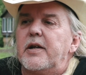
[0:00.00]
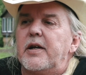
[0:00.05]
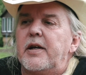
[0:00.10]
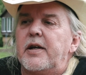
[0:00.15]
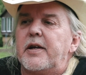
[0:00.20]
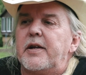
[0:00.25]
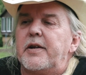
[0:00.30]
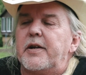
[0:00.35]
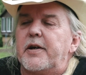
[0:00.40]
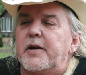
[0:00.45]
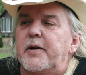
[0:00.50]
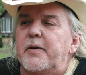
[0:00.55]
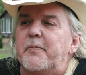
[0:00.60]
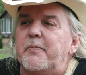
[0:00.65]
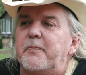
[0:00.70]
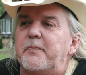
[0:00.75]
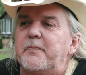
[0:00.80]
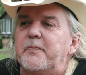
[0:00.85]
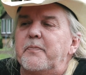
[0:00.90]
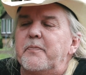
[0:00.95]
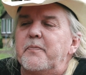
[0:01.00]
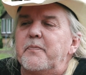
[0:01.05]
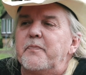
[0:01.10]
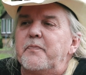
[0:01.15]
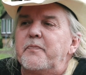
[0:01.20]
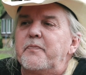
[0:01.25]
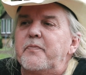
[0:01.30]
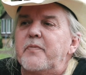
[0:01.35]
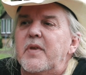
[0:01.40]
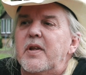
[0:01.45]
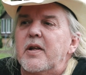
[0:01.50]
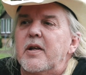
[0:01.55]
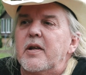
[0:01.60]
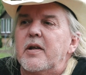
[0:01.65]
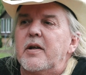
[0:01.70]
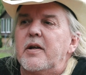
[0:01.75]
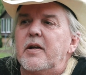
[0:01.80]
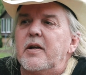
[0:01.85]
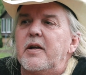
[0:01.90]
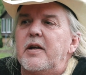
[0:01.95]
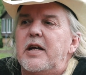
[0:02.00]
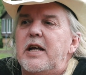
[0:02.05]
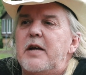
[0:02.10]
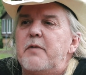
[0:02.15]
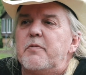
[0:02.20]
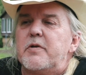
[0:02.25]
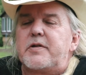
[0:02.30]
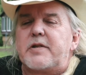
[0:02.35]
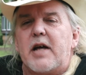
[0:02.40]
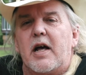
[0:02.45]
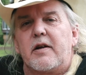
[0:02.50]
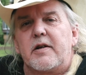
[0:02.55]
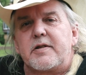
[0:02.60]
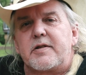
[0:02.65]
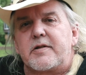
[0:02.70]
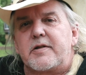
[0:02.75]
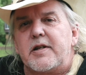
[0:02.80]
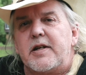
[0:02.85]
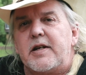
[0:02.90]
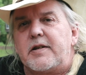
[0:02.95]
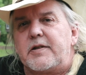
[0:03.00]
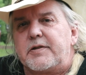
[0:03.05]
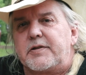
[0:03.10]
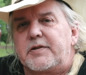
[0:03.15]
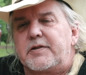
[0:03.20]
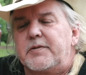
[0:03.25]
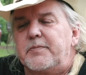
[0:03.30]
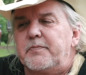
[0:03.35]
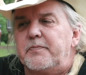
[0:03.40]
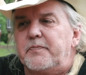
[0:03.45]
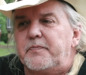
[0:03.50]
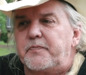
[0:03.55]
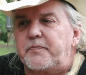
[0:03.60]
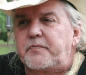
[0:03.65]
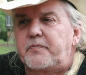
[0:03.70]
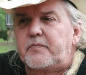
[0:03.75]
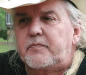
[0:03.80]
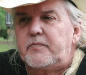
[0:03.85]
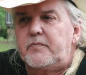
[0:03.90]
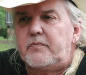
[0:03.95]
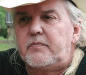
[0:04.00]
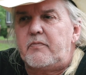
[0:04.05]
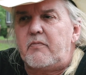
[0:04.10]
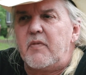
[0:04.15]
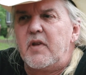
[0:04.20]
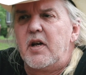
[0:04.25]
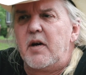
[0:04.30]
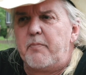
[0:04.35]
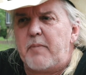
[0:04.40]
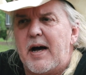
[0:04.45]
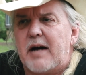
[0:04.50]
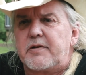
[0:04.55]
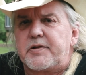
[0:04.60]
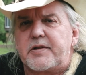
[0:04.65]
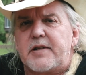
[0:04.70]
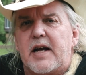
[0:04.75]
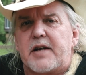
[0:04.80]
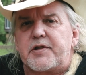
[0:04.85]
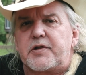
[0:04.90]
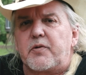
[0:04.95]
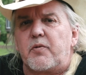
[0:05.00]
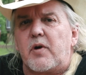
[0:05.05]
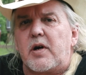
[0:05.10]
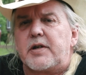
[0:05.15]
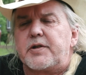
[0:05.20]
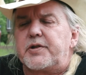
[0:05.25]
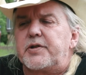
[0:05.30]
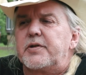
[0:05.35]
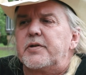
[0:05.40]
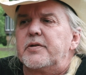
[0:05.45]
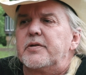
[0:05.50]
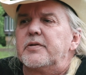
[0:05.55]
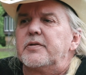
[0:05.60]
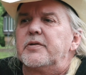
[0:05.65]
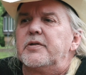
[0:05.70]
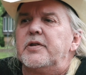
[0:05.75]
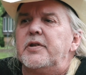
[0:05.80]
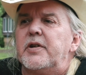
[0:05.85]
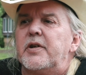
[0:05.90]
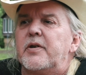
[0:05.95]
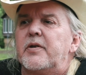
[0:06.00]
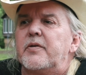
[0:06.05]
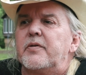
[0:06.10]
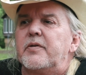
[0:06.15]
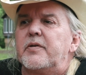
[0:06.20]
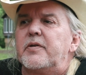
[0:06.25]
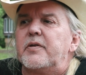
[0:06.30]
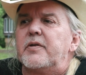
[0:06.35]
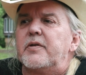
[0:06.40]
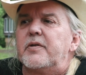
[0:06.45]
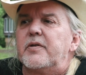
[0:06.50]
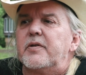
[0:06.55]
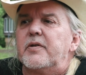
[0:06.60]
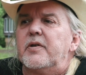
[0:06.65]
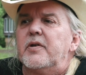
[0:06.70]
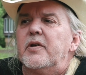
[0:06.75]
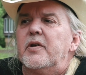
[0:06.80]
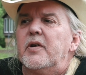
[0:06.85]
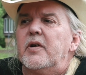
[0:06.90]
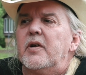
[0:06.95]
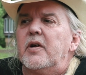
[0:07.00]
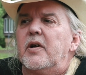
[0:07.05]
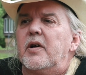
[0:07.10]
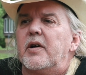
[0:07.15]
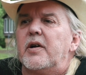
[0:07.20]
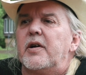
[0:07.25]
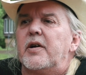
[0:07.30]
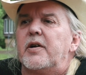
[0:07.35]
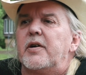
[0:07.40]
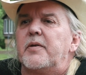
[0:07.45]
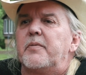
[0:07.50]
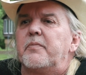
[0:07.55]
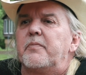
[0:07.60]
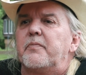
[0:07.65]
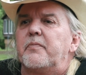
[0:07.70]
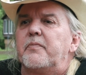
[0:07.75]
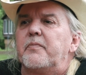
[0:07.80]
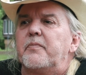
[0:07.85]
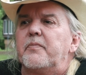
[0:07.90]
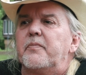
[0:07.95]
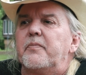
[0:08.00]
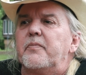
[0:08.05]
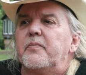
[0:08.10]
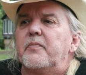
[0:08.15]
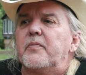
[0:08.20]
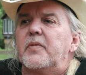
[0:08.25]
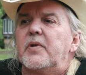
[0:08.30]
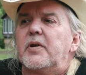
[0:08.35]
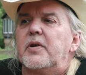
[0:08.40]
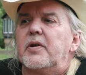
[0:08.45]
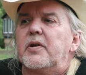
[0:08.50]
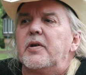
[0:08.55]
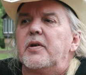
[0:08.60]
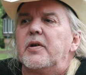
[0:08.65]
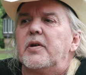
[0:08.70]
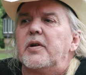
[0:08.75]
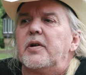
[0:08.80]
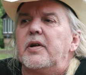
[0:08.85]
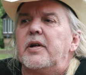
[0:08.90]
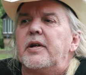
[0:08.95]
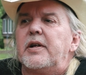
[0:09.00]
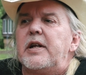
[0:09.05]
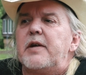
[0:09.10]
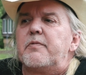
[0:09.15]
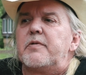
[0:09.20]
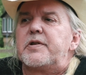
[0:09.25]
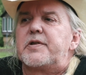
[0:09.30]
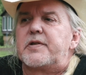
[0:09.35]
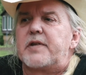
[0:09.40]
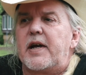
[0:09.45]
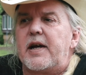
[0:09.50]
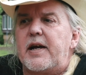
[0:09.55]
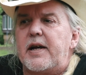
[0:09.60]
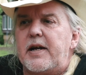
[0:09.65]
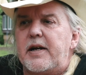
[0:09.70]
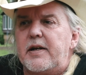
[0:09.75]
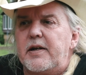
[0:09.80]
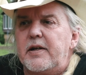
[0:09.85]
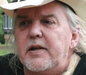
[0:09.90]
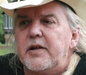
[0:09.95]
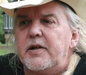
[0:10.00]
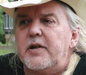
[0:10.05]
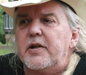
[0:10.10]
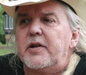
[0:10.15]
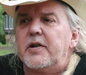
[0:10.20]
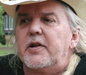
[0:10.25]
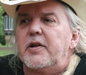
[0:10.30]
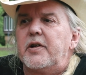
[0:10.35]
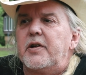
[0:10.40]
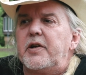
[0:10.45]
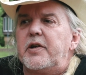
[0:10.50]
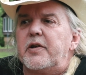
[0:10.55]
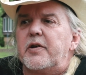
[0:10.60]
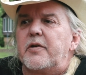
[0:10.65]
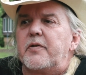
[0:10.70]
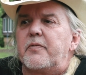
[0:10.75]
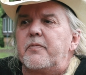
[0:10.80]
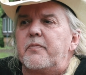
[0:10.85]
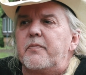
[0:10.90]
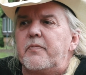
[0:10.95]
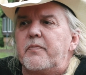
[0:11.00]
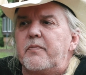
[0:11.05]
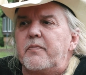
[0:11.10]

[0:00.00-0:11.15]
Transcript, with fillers: and um, he would tell us things about Sasquatch, you know, um, and he would say, you know,